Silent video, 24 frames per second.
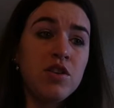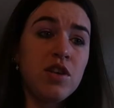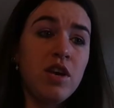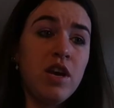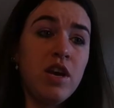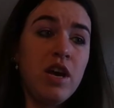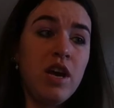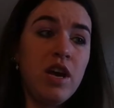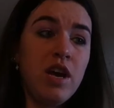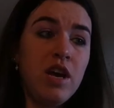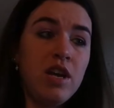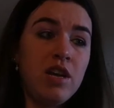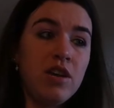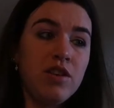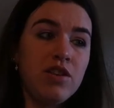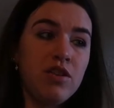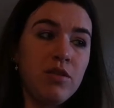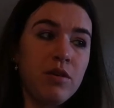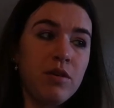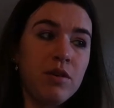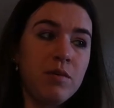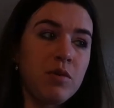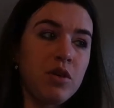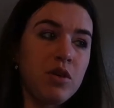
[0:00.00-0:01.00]
And so
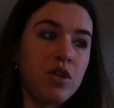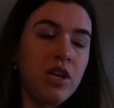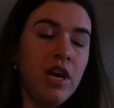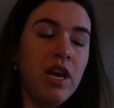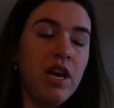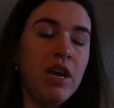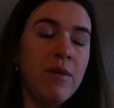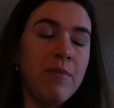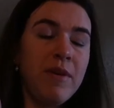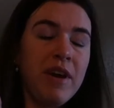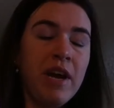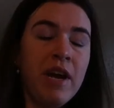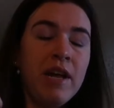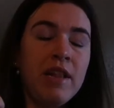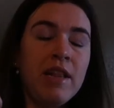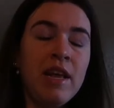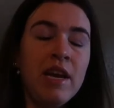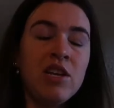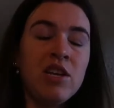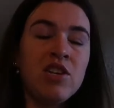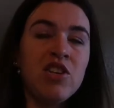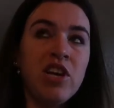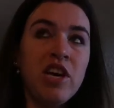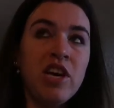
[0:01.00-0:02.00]
I was saying in my head,
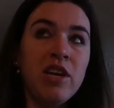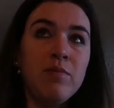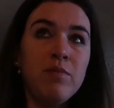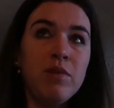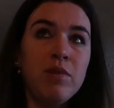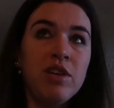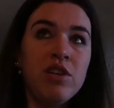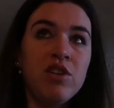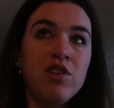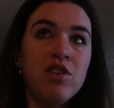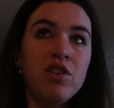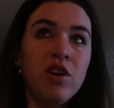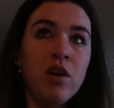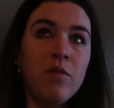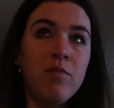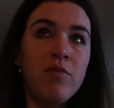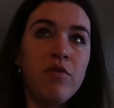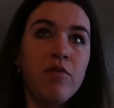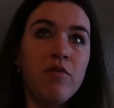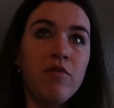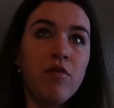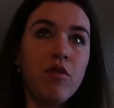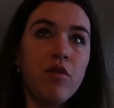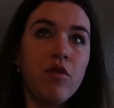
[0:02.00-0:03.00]
like, Zedd, please stop
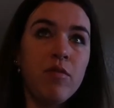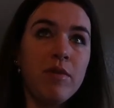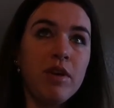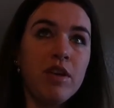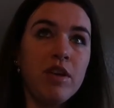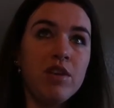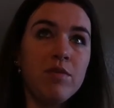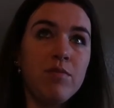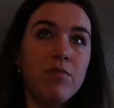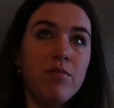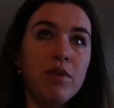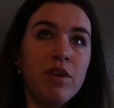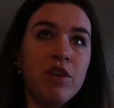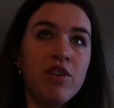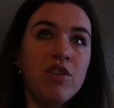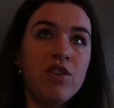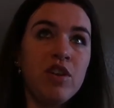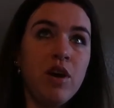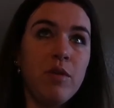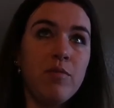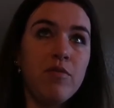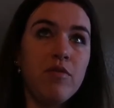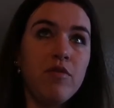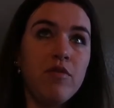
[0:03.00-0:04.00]
performing. Please
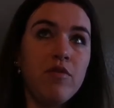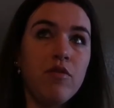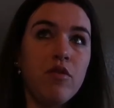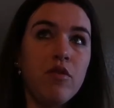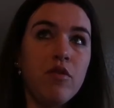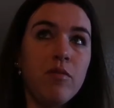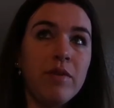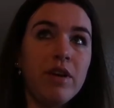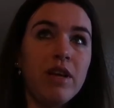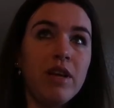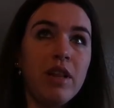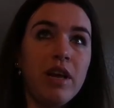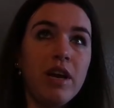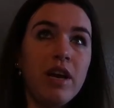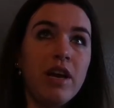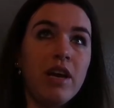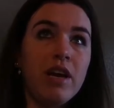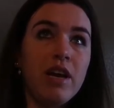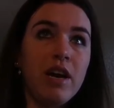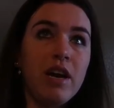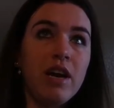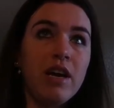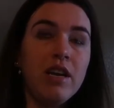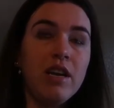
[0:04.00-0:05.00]
stop performing.
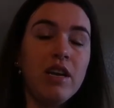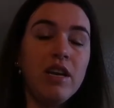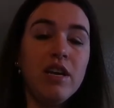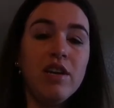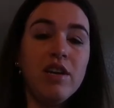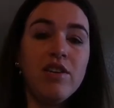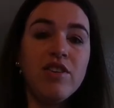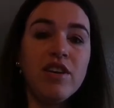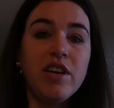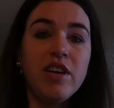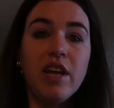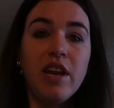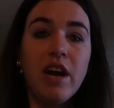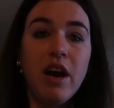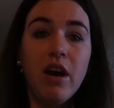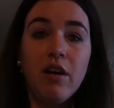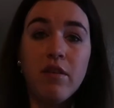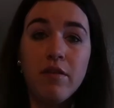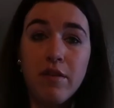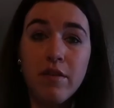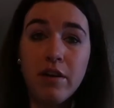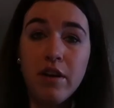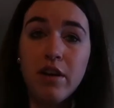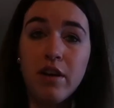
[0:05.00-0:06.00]
Like, I need to get
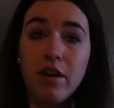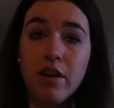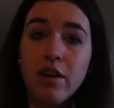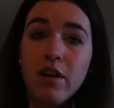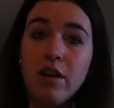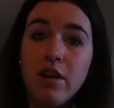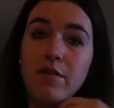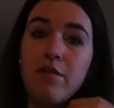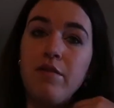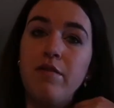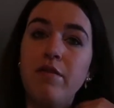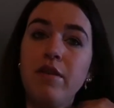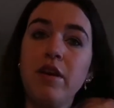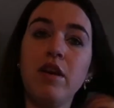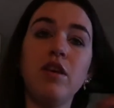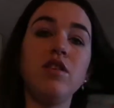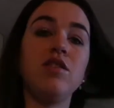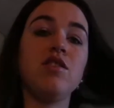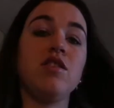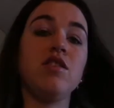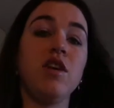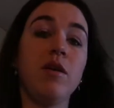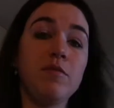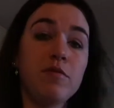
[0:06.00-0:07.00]
out of here. And if he
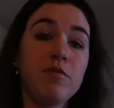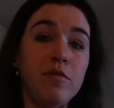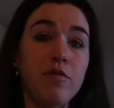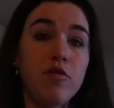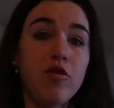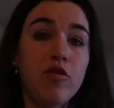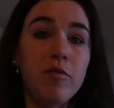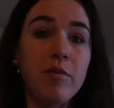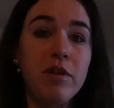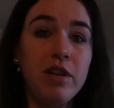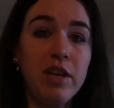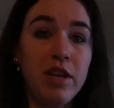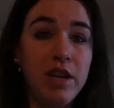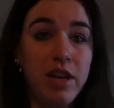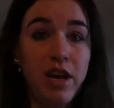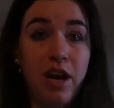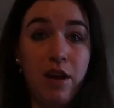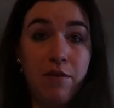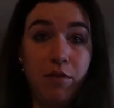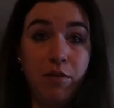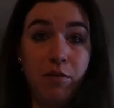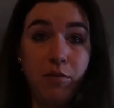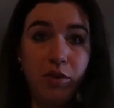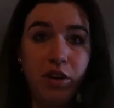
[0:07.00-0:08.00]
stops performing, then I
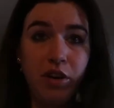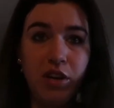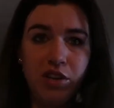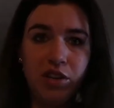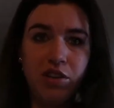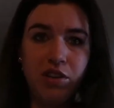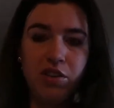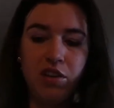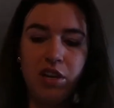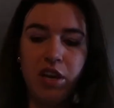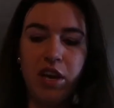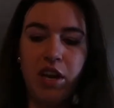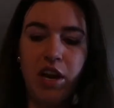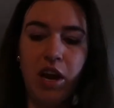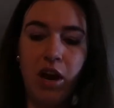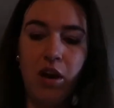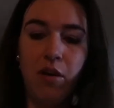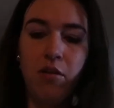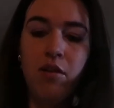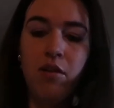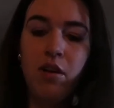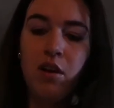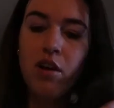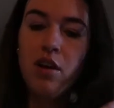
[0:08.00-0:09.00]
have a reason to get
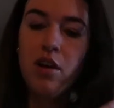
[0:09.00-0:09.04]
out.